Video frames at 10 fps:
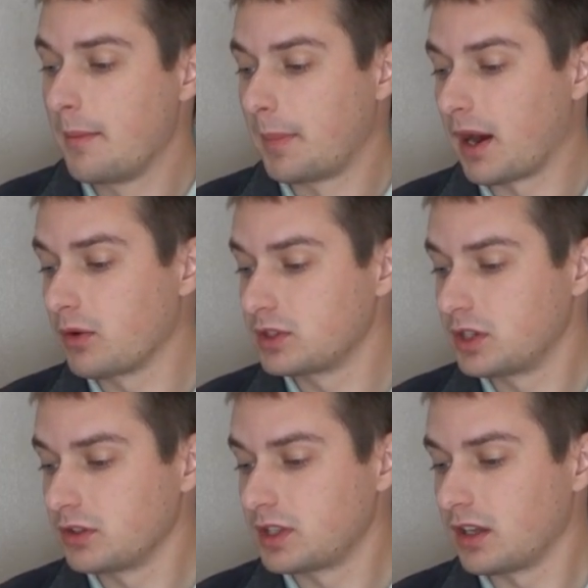power
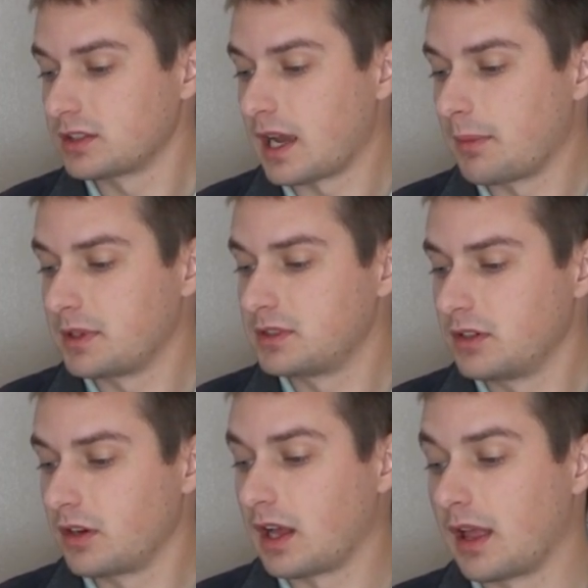tilt telescopic
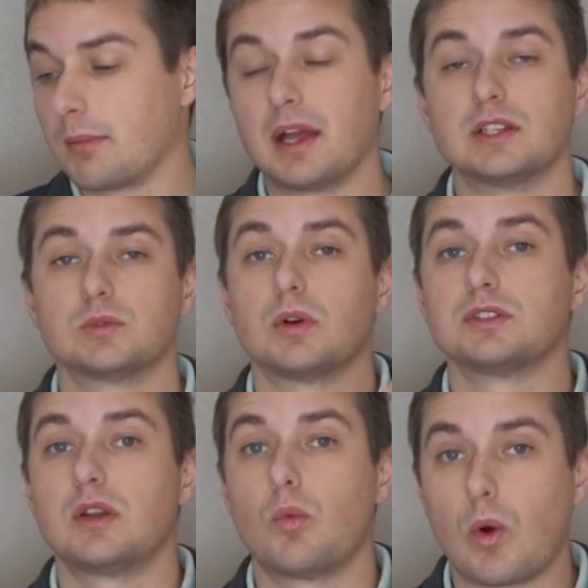steering column, as well
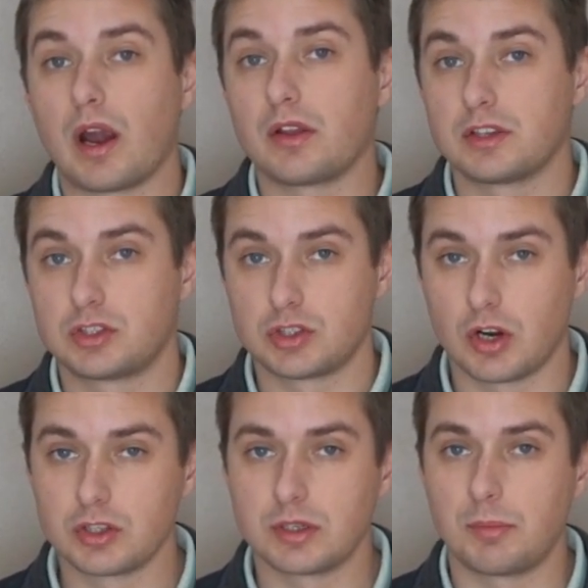as a wireless
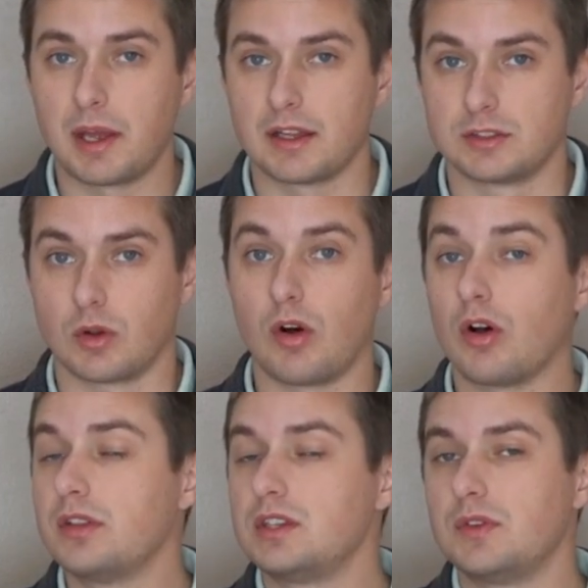charging pad. So all these